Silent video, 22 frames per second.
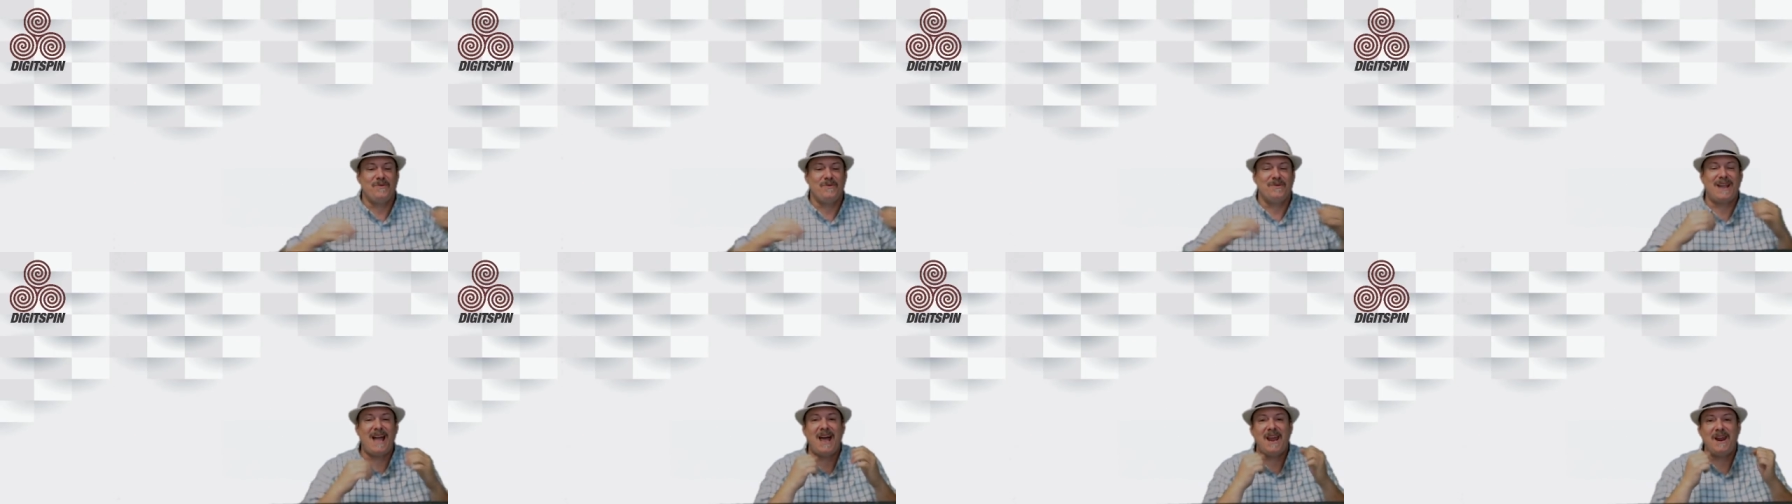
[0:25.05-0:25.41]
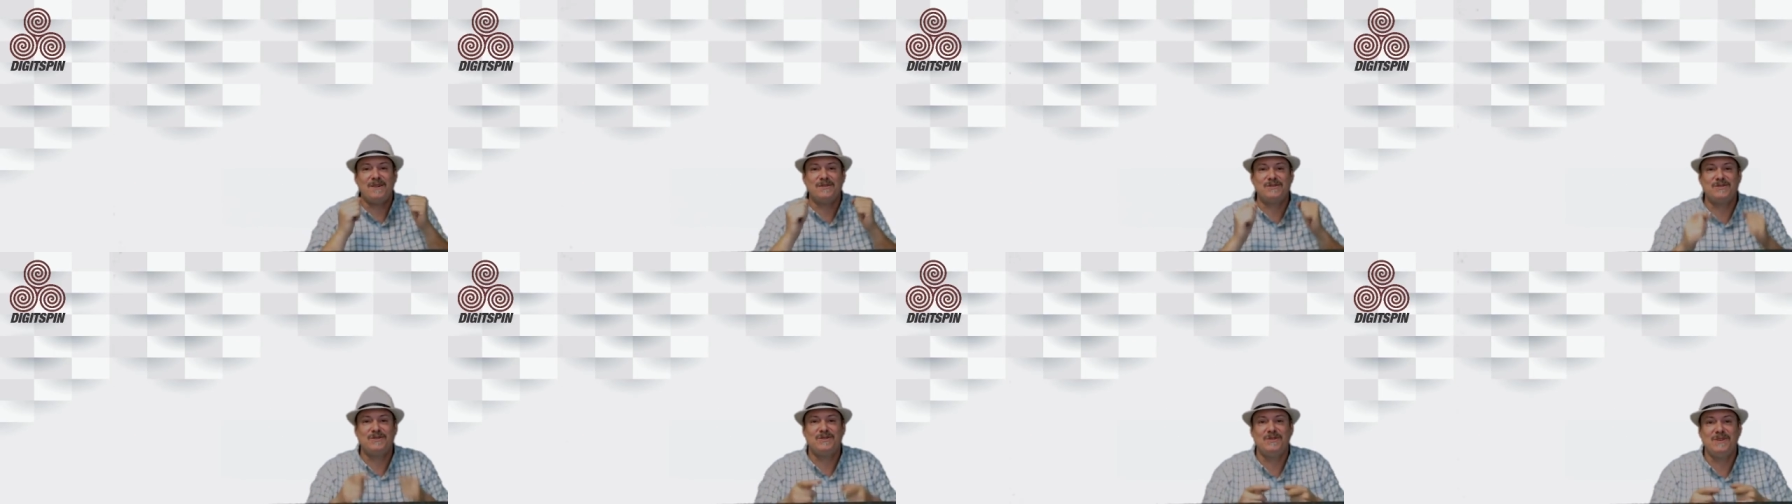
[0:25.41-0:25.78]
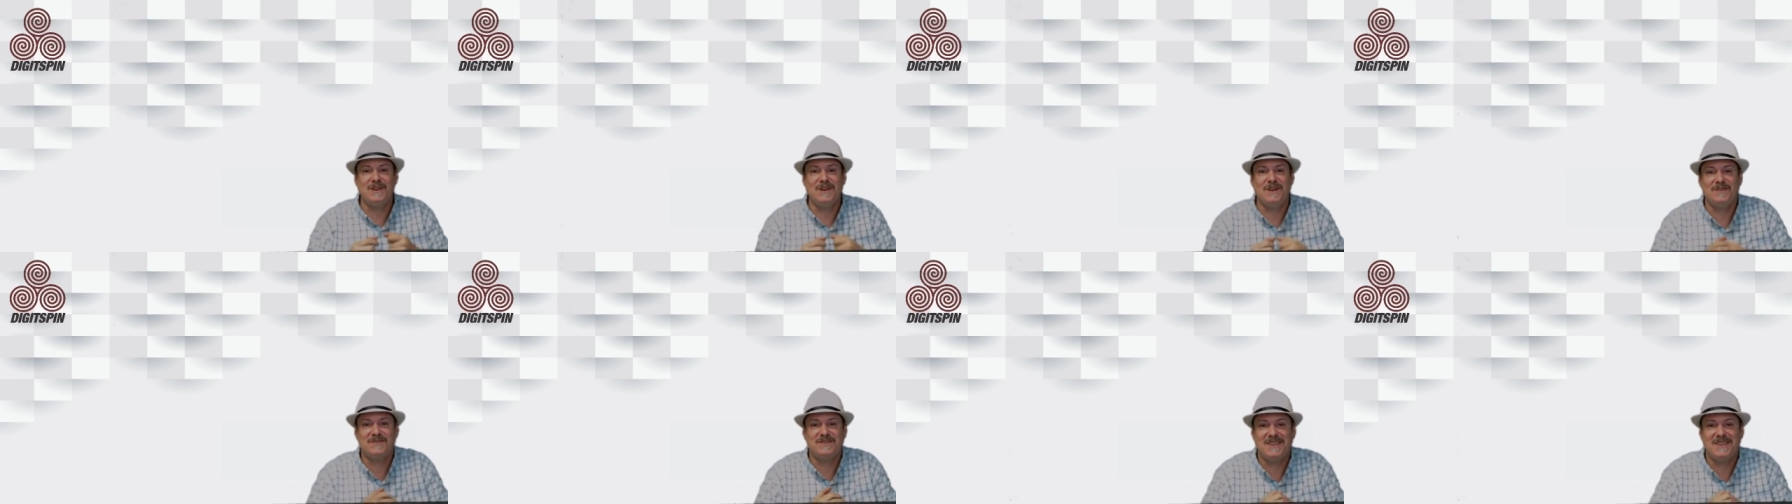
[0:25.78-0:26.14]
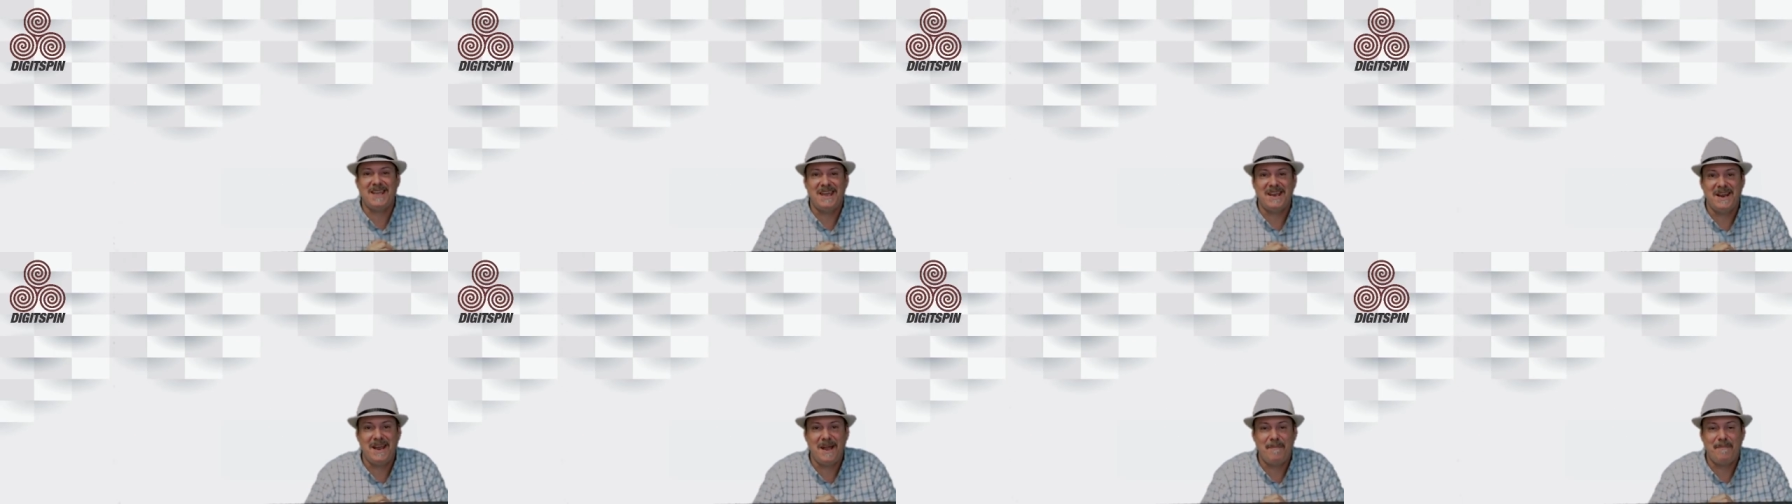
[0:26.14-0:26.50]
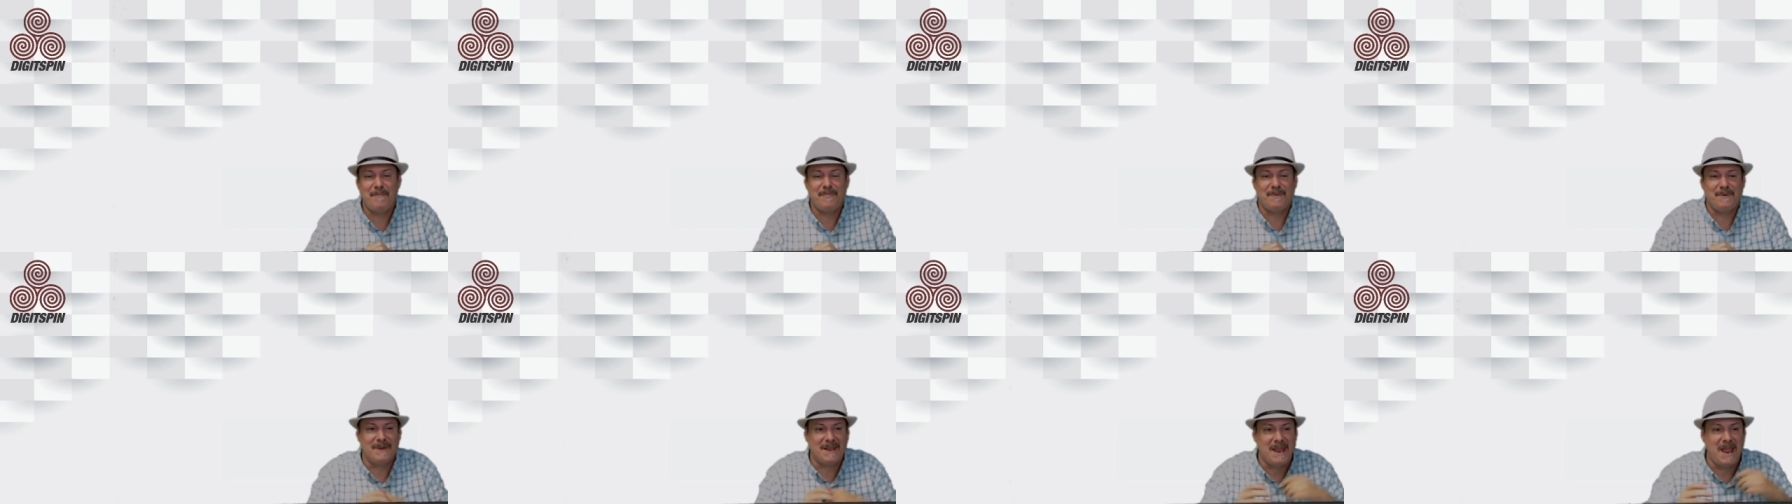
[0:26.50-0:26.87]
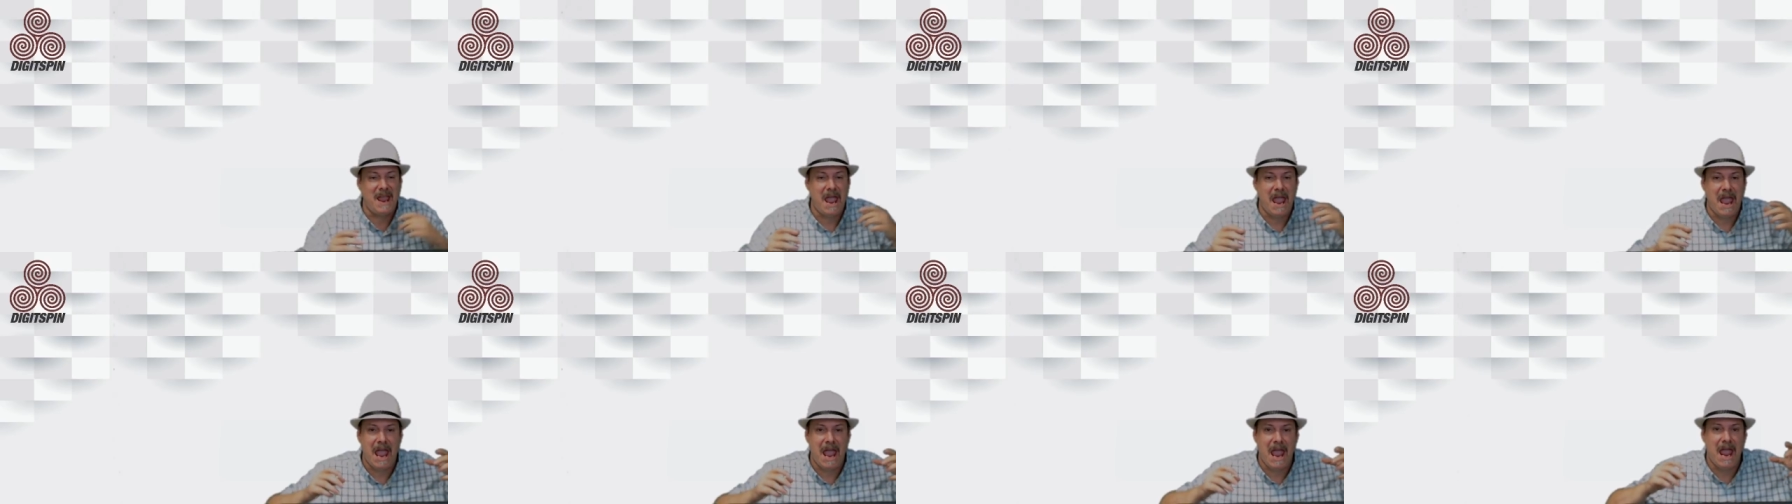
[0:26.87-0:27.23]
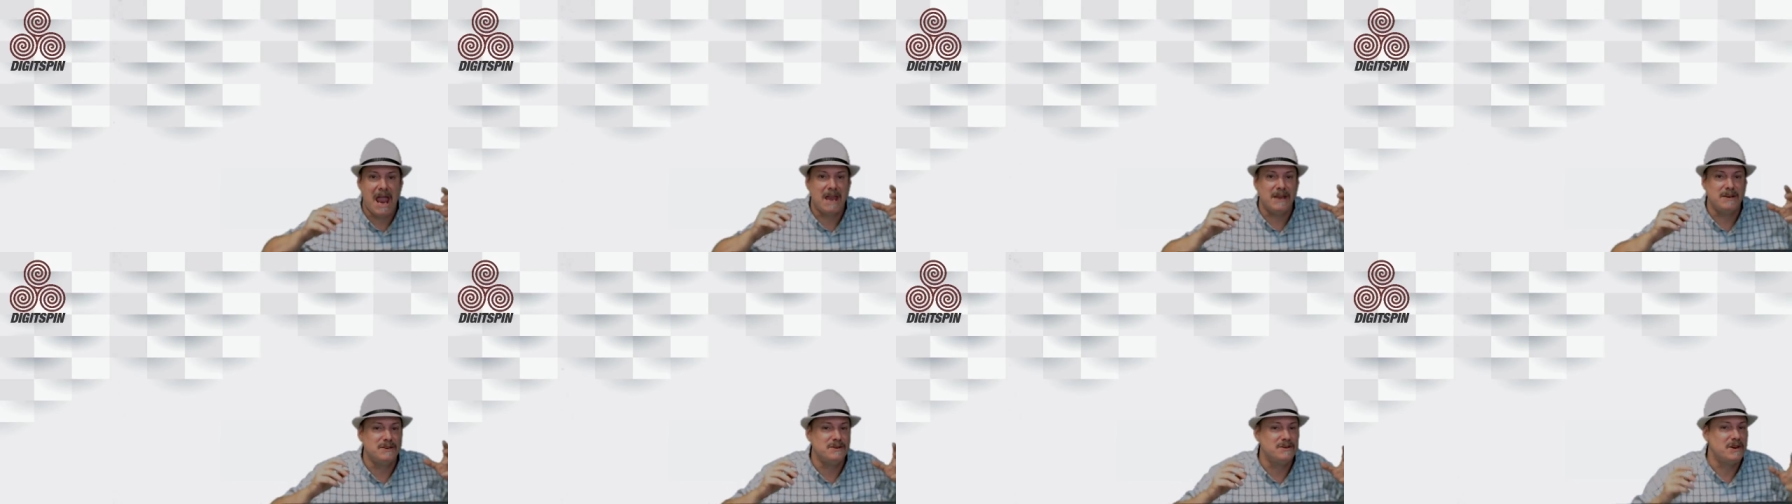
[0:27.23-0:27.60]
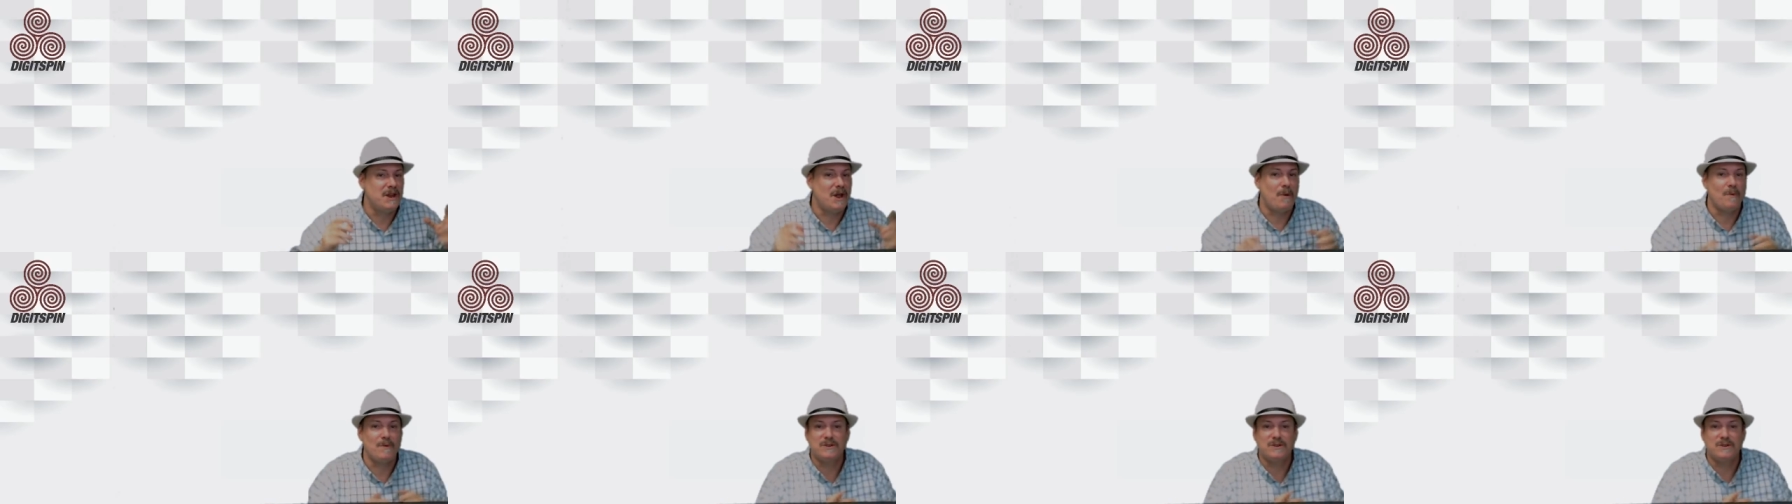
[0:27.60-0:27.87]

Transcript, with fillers: We got our studio set up, and uh,